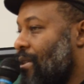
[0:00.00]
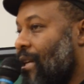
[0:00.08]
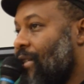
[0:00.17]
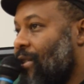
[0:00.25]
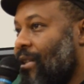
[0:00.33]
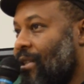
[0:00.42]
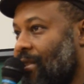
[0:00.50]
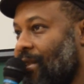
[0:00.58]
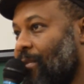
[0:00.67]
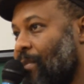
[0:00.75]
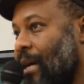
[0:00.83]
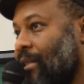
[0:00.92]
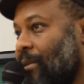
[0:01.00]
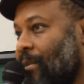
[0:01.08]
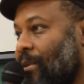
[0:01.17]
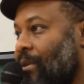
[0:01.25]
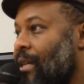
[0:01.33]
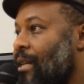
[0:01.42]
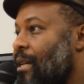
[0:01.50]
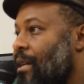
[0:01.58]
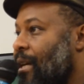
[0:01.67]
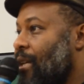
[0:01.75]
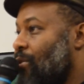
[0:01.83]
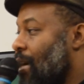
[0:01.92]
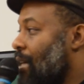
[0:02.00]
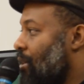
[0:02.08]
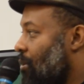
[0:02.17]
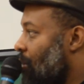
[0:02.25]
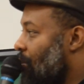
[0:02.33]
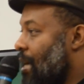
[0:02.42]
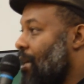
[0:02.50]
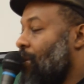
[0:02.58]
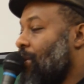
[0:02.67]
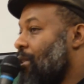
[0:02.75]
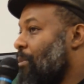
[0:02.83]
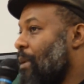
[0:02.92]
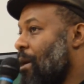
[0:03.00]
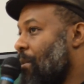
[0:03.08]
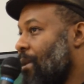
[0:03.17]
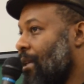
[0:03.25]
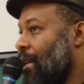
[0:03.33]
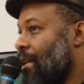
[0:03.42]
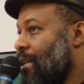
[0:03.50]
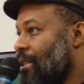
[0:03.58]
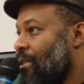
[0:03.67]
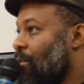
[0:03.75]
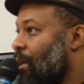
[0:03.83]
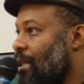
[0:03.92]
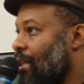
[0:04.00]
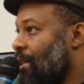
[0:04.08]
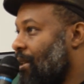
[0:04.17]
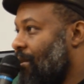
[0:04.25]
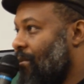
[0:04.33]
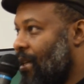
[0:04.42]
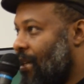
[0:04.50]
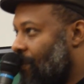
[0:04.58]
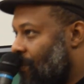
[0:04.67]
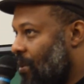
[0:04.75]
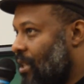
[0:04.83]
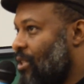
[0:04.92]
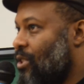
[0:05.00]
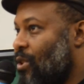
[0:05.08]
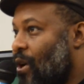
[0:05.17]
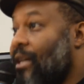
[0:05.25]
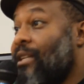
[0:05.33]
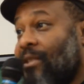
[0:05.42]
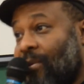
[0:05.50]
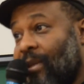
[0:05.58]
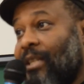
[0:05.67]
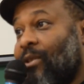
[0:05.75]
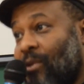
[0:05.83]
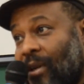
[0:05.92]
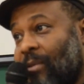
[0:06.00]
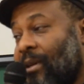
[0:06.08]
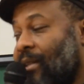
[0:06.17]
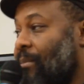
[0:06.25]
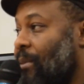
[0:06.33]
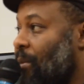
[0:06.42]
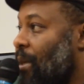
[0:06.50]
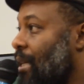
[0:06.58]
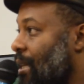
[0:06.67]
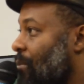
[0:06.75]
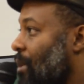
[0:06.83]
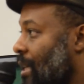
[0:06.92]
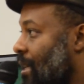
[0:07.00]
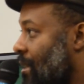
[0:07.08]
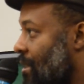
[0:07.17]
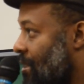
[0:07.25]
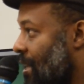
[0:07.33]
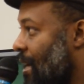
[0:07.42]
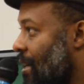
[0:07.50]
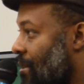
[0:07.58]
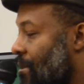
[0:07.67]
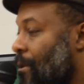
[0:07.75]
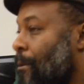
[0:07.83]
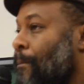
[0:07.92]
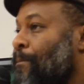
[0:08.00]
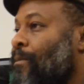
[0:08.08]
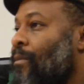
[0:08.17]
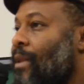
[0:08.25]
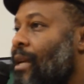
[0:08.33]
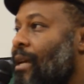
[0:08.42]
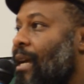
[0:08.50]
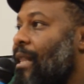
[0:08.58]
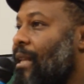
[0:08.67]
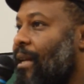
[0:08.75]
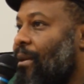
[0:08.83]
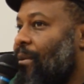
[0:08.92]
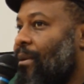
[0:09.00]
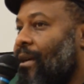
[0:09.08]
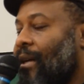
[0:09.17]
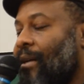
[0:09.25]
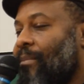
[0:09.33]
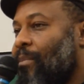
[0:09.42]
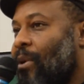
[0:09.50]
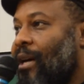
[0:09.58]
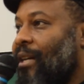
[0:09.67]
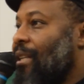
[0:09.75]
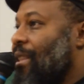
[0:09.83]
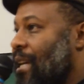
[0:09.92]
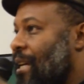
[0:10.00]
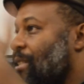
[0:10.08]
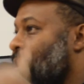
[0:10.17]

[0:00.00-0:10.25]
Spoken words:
hand to the extent possible, and try to do a radical experiment in that nature. We started to really toy with it, but we didn't really get the chance. And then part of the thing, and